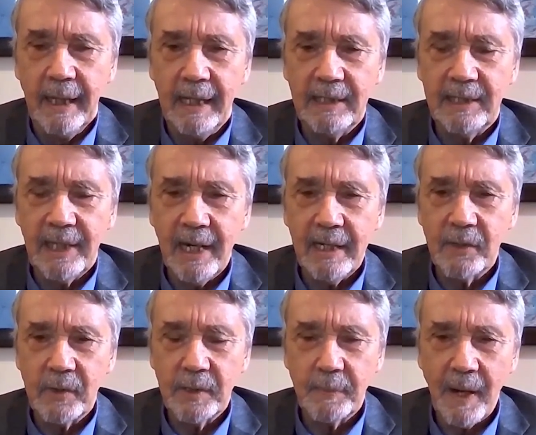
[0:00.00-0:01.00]
and
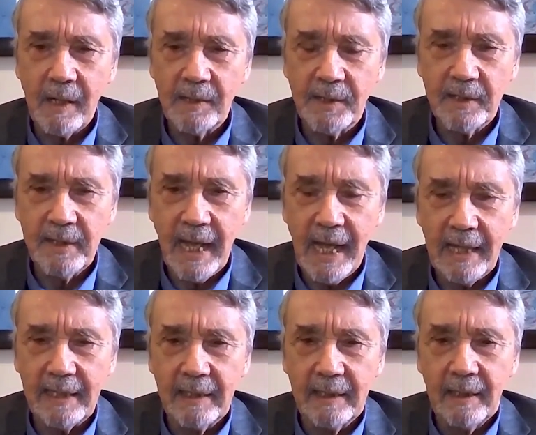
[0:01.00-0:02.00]
China's response to
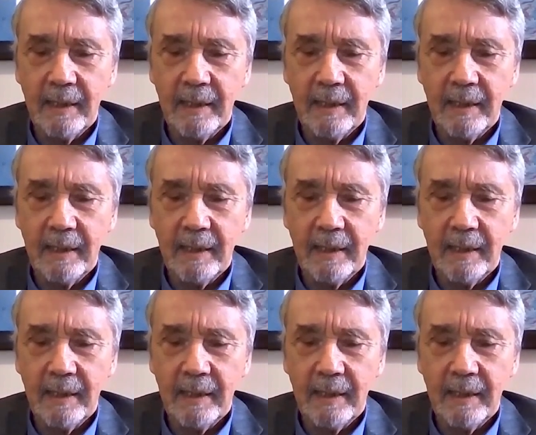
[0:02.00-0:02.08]
that,